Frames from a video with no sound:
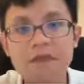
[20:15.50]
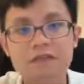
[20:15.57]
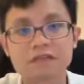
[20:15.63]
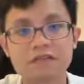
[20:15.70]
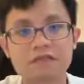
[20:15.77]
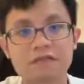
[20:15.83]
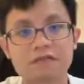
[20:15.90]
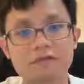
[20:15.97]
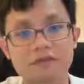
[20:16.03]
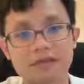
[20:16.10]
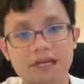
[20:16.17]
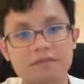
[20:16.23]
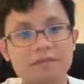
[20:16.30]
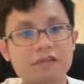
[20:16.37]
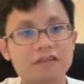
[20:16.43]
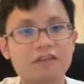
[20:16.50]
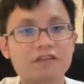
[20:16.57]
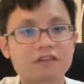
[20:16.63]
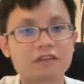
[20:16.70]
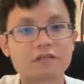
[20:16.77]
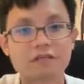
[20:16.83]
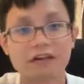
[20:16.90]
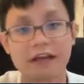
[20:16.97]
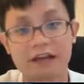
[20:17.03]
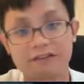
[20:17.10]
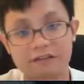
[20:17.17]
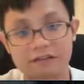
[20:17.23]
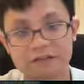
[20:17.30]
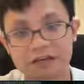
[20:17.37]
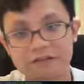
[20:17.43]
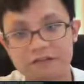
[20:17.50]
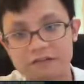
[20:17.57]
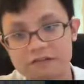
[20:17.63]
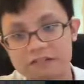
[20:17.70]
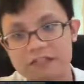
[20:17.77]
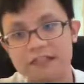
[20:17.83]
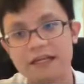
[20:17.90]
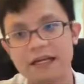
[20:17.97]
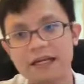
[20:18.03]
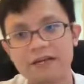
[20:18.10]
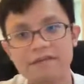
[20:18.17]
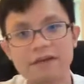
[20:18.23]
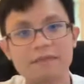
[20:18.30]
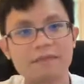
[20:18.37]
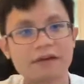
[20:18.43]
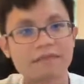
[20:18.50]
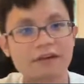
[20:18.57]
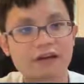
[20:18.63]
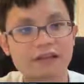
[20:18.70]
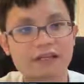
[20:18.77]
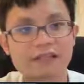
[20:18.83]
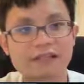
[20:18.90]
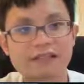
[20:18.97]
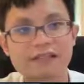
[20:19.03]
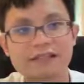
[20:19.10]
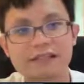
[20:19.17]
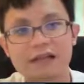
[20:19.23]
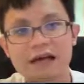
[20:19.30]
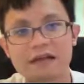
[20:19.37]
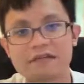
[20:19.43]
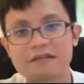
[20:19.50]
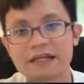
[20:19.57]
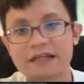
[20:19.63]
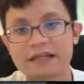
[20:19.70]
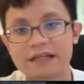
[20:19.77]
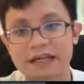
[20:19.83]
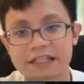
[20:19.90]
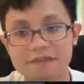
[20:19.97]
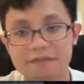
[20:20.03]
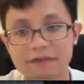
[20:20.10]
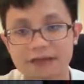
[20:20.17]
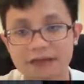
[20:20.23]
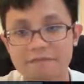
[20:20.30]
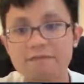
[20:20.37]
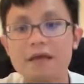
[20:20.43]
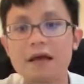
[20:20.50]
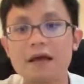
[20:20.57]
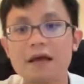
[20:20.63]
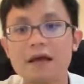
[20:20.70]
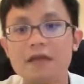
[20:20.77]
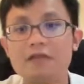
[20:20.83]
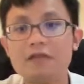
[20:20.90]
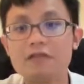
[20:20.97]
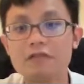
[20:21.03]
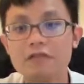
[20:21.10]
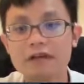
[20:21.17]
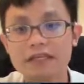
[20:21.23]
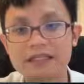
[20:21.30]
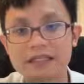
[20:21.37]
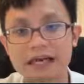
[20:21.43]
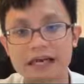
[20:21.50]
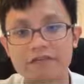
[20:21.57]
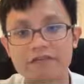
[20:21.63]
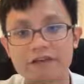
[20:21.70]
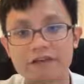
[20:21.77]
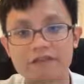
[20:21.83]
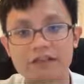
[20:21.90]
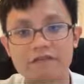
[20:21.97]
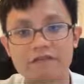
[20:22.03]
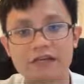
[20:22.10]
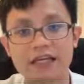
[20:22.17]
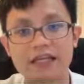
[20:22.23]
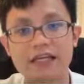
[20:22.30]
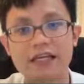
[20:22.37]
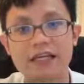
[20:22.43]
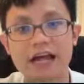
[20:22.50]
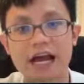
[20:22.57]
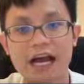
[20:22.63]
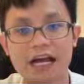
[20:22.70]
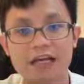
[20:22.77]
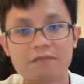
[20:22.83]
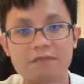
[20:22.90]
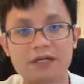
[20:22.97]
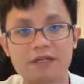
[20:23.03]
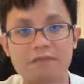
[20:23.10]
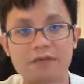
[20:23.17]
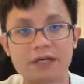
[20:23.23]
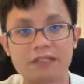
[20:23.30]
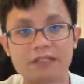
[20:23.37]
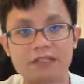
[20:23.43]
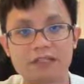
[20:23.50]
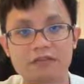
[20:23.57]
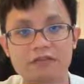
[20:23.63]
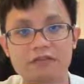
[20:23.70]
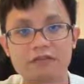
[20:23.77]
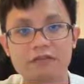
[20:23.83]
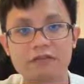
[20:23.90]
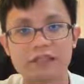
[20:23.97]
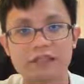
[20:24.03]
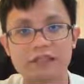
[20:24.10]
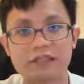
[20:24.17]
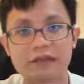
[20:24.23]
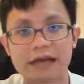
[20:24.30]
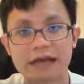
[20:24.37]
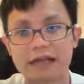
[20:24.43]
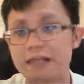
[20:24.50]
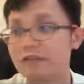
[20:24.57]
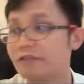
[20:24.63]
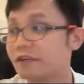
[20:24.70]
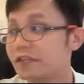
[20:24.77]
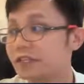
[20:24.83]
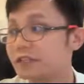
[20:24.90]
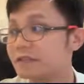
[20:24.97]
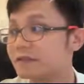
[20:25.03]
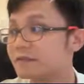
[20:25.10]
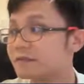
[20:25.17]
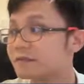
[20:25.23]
So yeah, the doctor will have a graph to see. Anyway, but we are just studying SPM. Who is at risk of getting high blood pressure? Who is at risk?